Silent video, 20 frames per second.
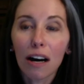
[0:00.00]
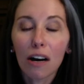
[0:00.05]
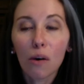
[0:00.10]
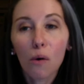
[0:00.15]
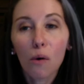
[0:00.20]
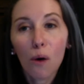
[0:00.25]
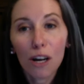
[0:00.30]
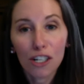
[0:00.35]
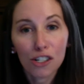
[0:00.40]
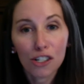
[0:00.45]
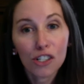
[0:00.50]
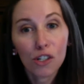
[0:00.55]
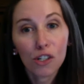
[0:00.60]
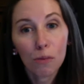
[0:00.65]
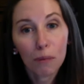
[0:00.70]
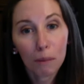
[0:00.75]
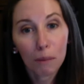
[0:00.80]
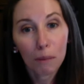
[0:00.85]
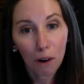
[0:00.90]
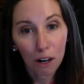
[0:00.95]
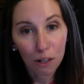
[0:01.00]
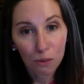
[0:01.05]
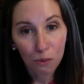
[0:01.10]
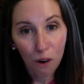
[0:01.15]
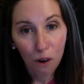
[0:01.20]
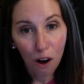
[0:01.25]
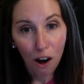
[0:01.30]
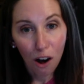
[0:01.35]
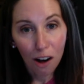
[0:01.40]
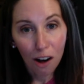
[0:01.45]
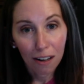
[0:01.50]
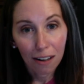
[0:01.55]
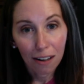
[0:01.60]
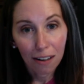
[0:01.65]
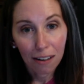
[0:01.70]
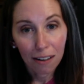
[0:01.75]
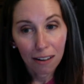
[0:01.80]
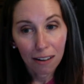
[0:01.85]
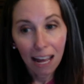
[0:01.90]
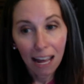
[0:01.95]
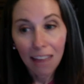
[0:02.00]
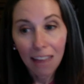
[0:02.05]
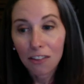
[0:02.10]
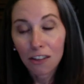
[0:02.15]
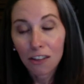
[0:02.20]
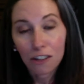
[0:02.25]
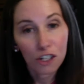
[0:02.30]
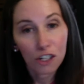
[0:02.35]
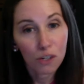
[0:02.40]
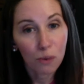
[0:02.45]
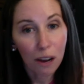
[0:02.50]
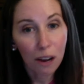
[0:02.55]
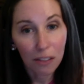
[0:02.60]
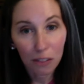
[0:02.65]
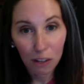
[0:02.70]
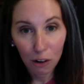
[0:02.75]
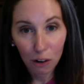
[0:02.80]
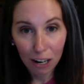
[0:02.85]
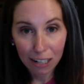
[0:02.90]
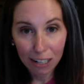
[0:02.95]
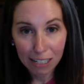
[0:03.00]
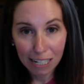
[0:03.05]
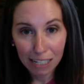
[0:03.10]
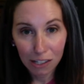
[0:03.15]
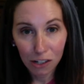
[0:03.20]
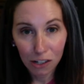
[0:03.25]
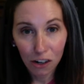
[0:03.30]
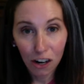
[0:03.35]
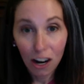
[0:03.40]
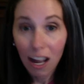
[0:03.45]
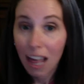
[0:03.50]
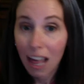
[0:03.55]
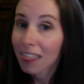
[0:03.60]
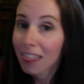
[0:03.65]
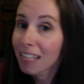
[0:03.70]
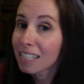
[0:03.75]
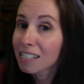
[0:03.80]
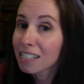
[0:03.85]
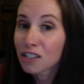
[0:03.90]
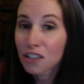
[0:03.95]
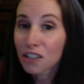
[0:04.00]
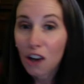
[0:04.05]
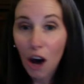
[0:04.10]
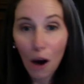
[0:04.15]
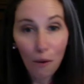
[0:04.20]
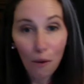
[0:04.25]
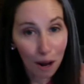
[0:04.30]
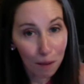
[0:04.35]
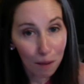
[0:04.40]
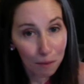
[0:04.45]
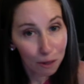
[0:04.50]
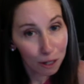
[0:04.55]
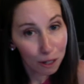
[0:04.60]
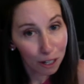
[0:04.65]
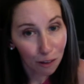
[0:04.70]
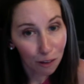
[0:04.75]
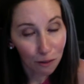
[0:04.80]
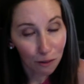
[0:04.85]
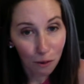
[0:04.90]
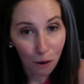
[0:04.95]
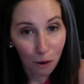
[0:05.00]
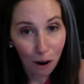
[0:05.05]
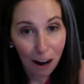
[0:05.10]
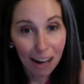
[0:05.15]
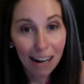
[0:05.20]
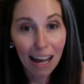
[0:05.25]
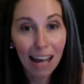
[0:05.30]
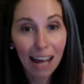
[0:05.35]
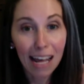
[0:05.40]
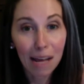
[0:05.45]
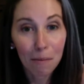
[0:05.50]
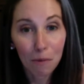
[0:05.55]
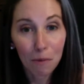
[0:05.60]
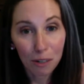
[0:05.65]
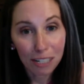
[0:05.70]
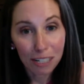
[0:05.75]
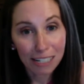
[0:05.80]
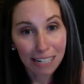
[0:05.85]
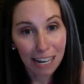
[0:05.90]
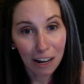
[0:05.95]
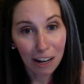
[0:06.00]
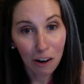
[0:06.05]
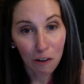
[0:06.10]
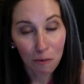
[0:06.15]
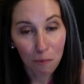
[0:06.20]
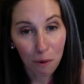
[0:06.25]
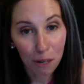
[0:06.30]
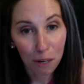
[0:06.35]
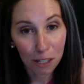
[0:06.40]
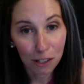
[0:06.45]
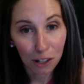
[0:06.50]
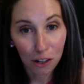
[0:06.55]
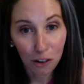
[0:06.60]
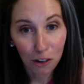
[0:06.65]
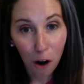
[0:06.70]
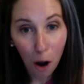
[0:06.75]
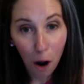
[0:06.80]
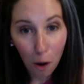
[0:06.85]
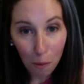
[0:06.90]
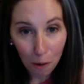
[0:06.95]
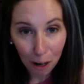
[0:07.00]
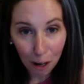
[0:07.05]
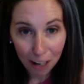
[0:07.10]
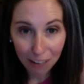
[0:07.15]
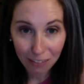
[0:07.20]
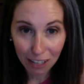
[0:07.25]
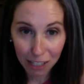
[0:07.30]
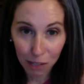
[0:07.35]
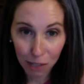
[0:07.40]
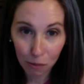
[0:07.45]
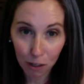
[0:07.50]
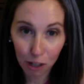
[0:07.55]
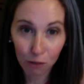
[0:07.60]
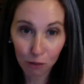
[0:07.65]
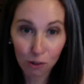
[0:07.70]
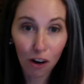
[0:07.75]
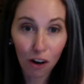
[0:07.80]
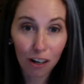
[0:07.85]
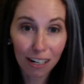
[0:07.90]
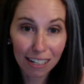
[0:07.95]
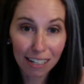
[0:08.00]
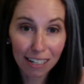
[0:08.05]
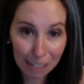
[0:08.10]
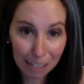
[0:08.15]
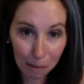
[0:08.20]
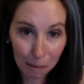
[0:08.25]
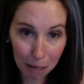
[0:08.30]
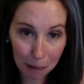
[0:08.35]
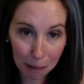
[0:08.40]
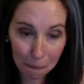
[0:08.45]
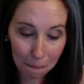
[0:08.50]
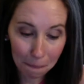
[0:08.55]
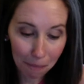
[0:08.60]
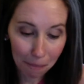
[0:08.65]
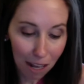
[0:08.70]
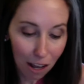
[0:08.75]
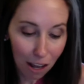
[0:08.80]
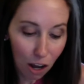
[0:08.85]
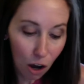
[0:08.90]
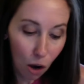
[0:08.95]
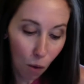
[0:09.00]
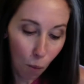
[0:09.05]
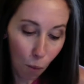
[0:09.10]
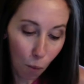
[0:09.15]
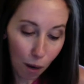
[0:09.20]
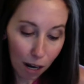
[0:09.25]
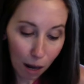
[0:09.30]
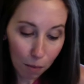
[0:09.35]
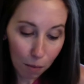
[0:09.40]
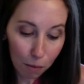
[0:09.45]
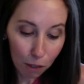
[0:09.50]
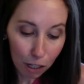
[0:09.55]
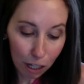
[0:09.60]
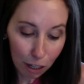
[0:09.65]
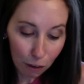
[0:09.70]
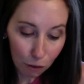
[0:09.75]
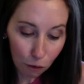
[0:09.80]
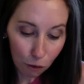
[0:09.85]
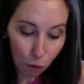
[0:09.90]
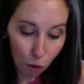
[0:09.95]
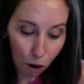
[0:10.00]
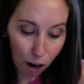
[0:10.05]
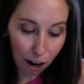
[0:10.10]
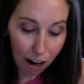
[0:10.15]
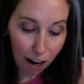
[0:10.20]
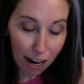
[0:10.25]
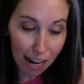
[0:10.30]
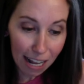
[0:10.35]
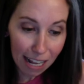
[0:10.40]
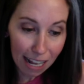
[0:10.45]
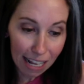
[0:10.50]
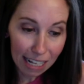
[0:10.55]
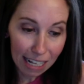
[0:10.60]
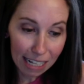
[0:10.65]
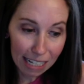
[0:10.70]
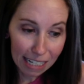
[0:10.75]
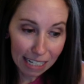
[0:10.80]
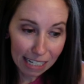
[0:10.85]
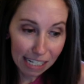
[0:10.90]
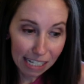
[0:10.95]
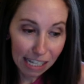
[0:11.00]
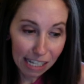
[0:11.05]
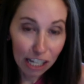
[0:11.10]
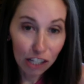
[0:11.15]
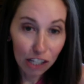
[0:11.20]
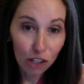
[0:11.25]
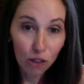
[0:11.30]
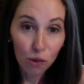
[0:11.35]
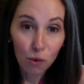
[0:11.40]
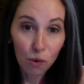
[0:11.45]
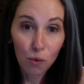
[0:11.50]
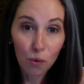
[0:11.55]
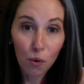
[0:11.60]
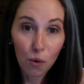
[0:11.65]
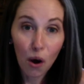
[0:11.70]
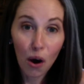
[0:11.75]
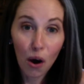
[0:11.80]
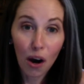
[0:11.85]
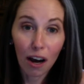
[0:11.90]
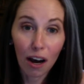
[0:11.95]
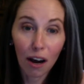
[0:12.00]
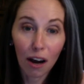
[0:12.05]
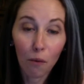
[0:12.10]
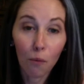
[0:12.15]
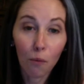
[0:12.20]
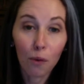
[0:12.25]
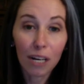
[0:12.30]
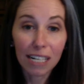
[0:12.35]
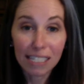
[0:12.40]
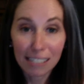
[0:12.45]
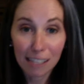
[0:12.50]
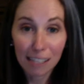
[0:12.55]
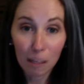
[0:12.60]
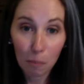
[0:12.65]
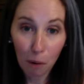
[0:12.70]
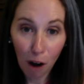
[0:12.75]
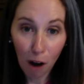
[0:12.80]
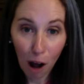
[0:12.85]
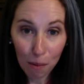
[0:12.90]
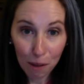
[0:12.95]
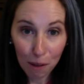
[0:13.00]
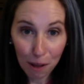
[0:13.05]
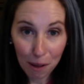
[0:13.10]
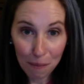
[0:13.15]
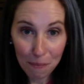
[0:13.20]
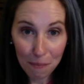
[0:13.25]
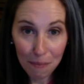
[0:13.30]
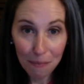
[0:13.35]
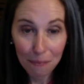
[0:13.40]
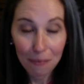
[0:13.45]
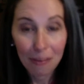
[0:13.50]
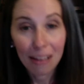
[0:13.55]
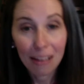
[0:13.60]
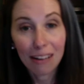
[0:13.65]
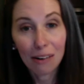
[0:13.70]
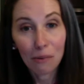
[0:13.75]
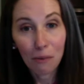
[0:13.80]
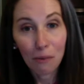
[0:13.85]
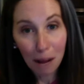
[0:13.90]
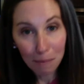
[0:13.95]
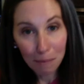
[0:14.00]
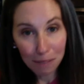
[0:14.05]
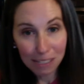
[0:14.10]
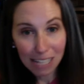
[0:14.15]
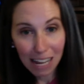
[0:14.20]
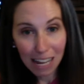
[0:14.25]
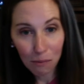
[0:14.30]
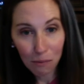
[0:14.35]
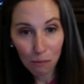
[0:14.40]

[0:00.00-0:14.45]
questions will be marked wrong, and then they'll just write the correct answer. That's not what I'm looking for, and I am going to take off points on your homework if that's what you turn into me. What I'm looking for is that you redid the problem right beside